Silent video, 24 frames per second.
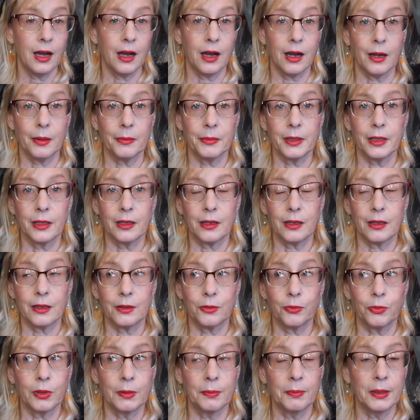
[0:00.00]
Um, uh,
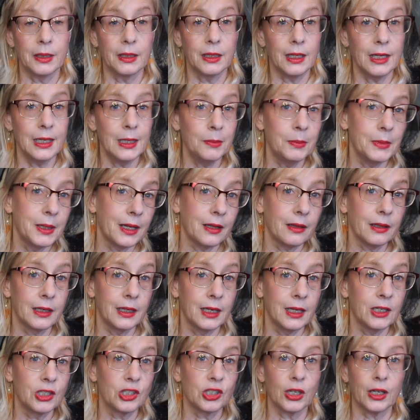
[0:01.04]
we've been emailing
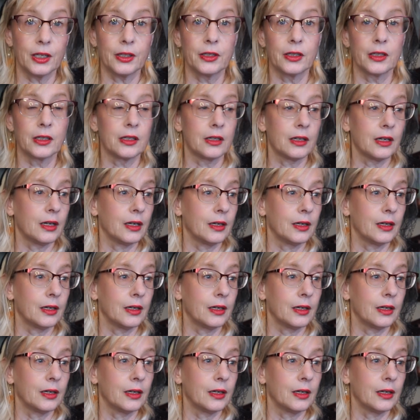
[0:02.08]
each other.